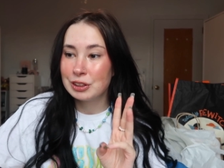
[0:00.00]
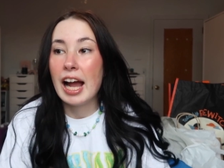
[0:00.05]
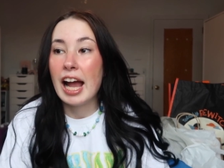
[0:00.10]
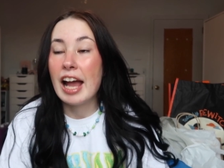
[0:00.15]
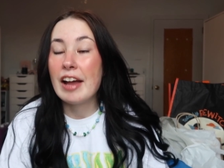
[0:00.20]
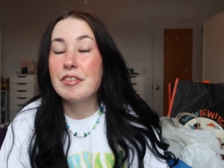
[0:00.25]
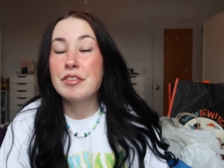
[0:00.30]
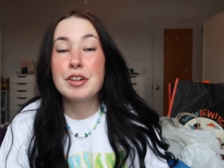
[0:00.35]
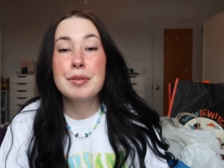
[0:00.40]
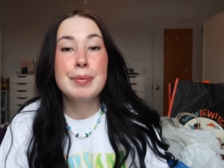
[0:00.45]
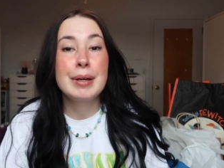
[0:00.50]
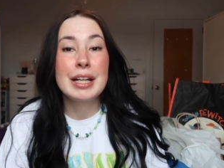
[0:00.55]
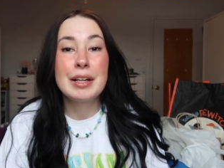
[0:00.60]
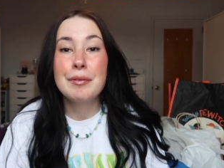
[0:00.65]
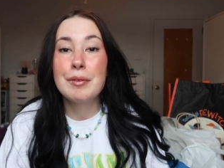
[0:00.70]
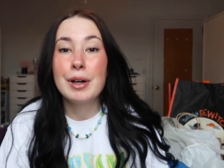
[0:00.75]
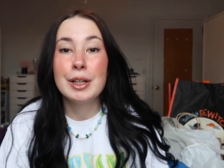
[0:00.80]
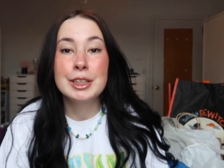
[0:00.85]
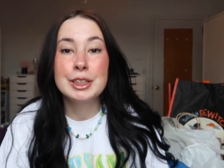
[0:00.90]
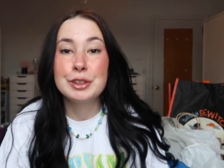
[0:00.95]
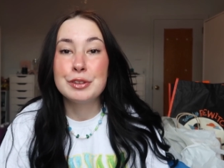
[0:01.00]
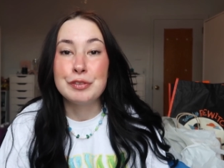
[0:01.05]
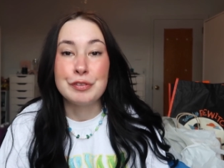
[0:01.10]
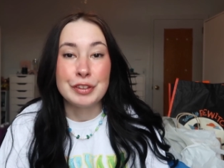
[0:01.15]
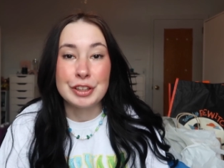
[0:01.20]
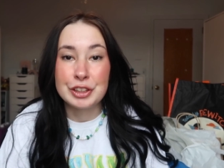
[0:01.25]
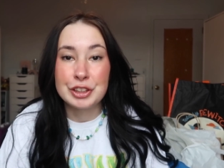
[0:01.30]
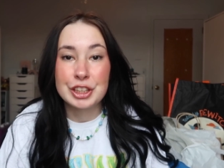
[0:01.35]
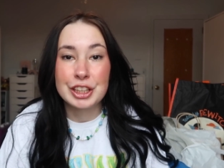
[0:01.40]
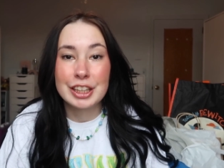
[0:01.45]
everybody wants a
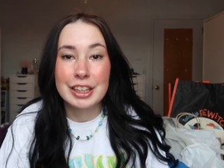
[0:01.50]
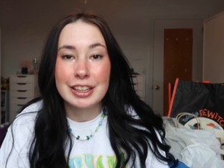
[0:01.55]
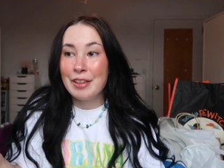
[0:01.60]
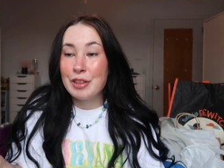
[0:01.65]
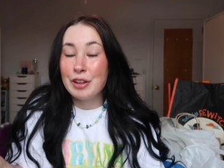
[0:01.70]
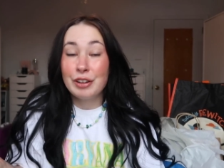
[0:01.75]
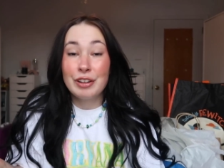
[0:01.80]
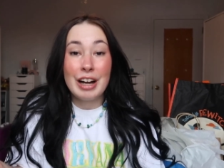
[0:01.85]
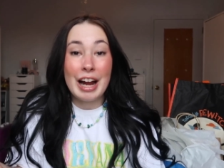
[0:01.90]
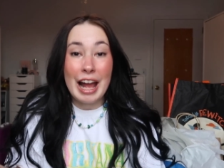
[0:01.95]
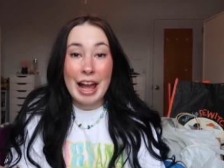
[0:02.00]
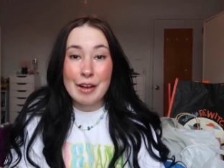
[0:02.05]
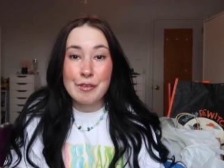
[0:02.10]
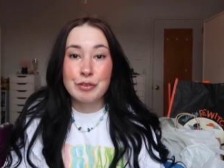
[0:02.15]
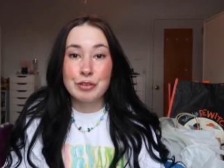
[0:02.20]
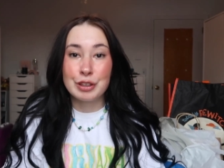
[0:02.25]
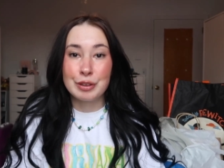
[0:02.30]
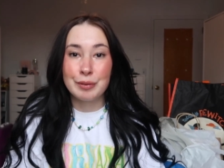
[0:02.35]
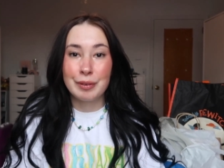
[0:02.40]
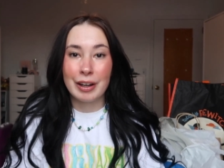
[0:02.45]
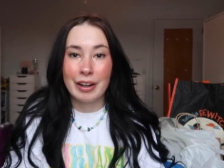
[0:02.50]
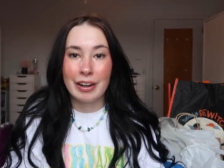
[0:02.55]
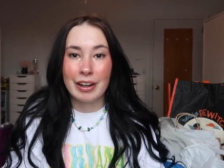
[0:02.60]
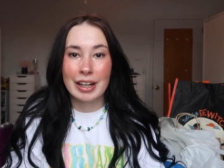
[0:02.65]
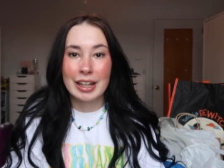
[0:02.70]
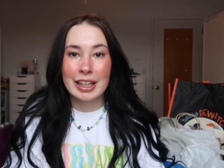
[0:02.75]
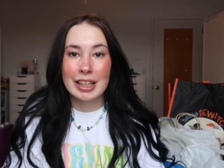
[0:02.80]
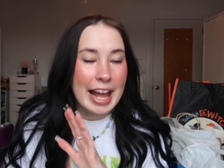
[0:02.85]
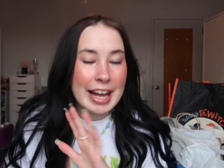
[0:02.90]
fidget. They're everywhere.